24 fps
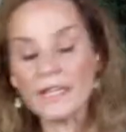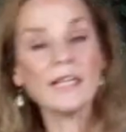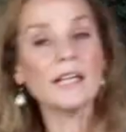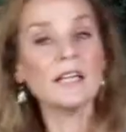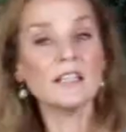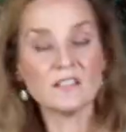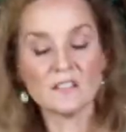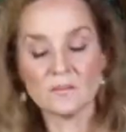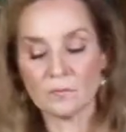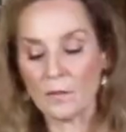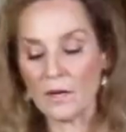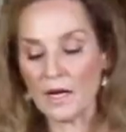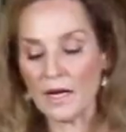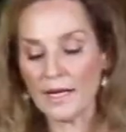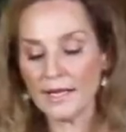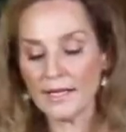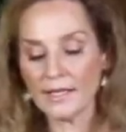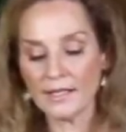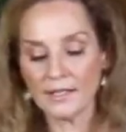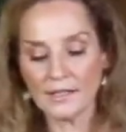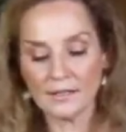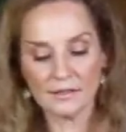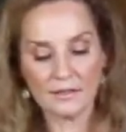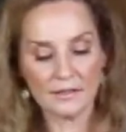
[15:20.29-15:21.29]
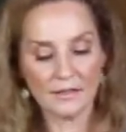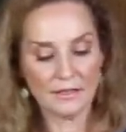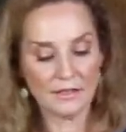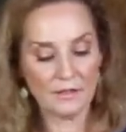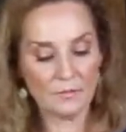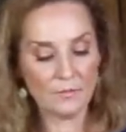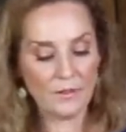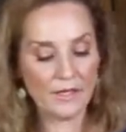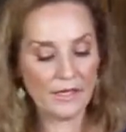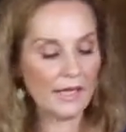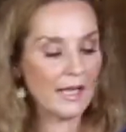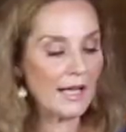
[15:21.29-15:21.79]
get Spike.
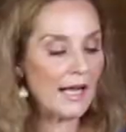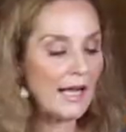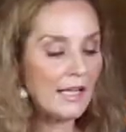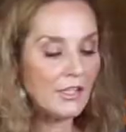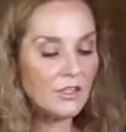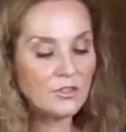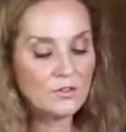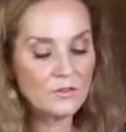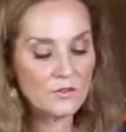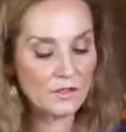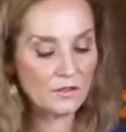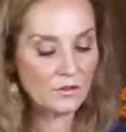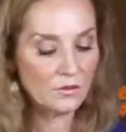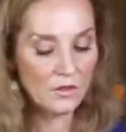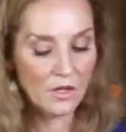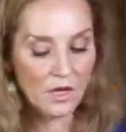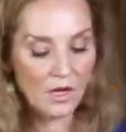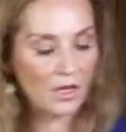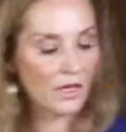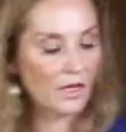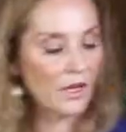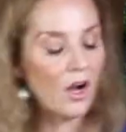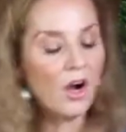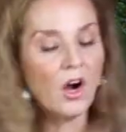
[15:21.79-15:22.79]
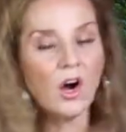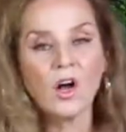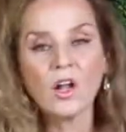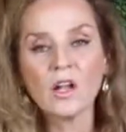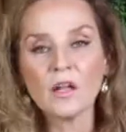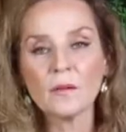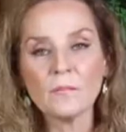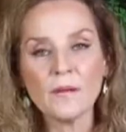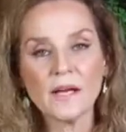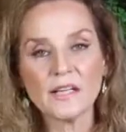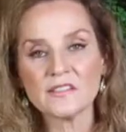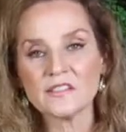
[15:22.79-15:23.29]
But I use it on all
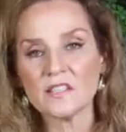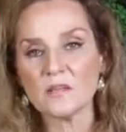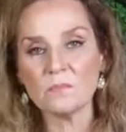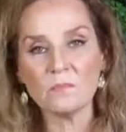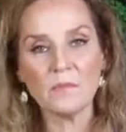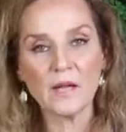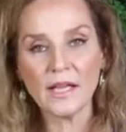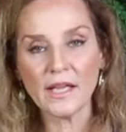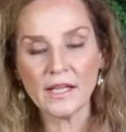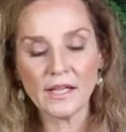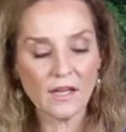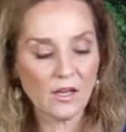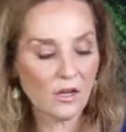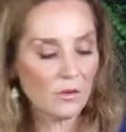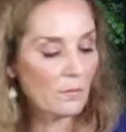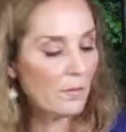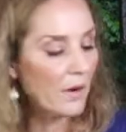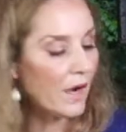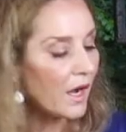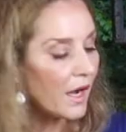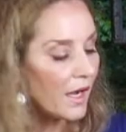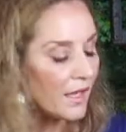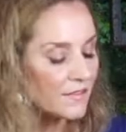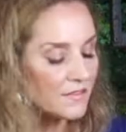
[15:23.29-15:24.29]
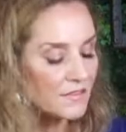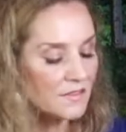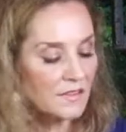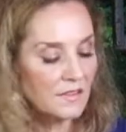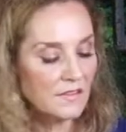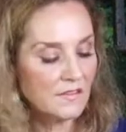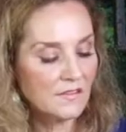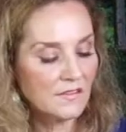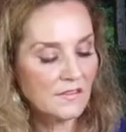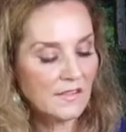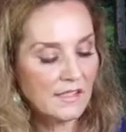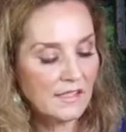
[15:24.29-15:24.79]
of my tomato
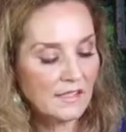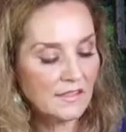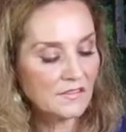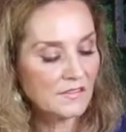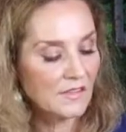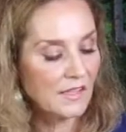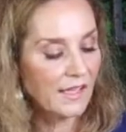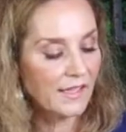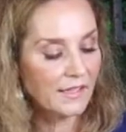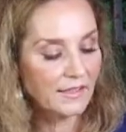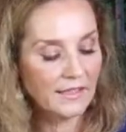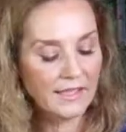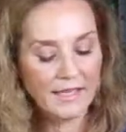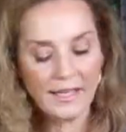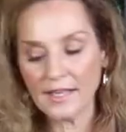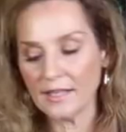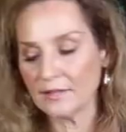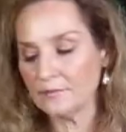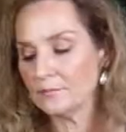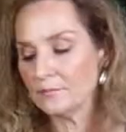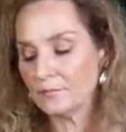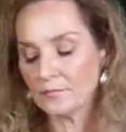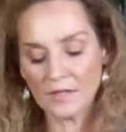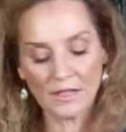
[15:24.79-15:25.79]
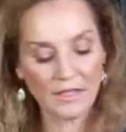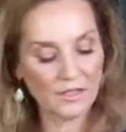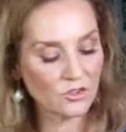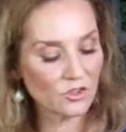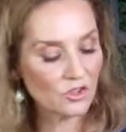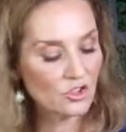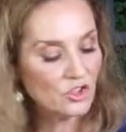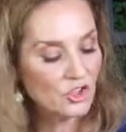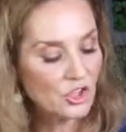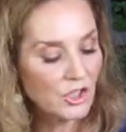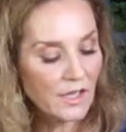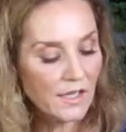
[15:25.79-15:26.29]
pastas, things like that. It's
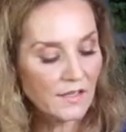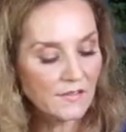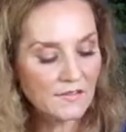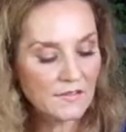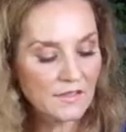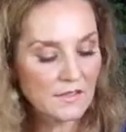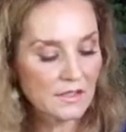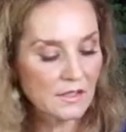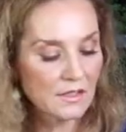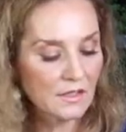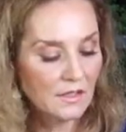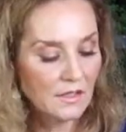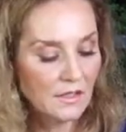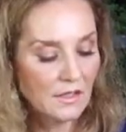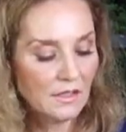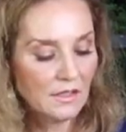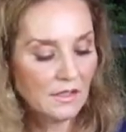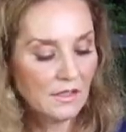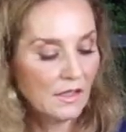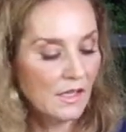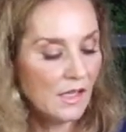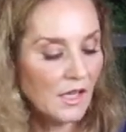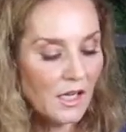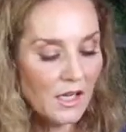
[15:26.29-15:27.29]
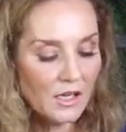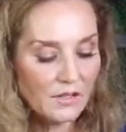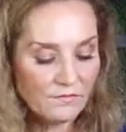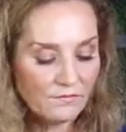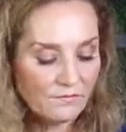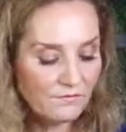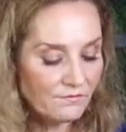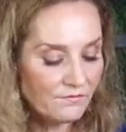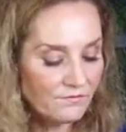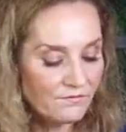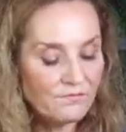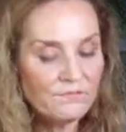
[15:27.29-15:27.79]
just a
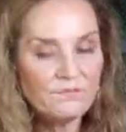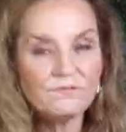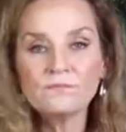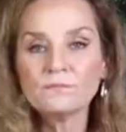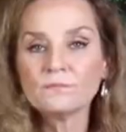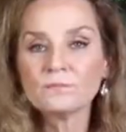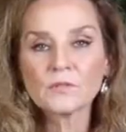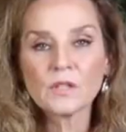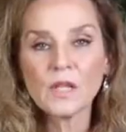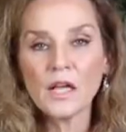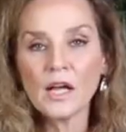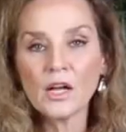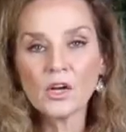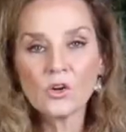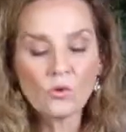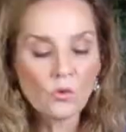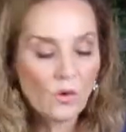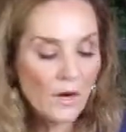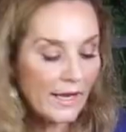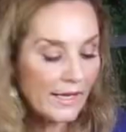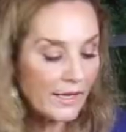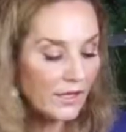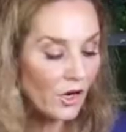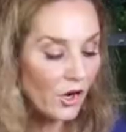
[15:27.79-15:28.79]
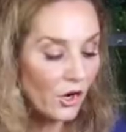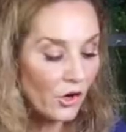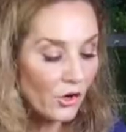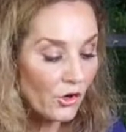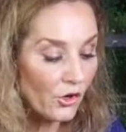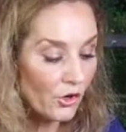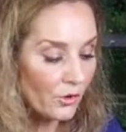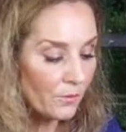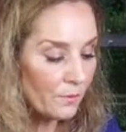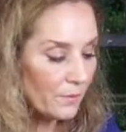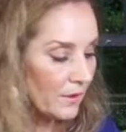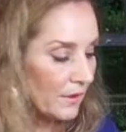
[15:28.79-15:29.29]
great
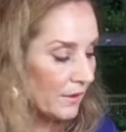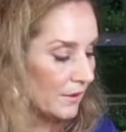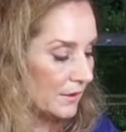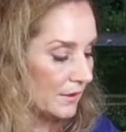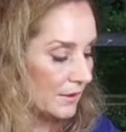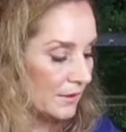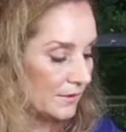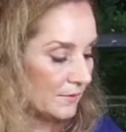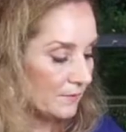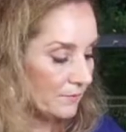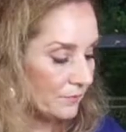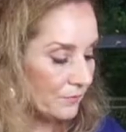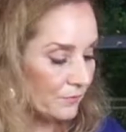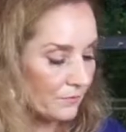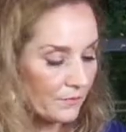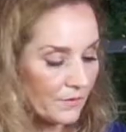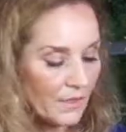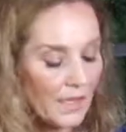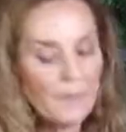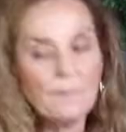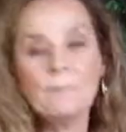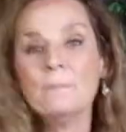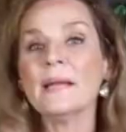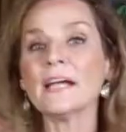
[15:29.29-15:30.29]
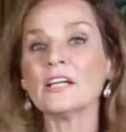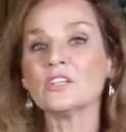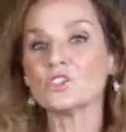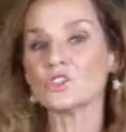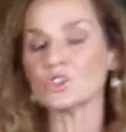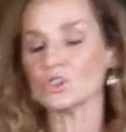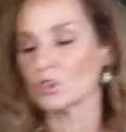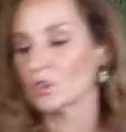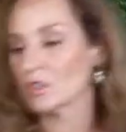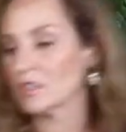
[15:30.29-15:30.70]
herb, a mixture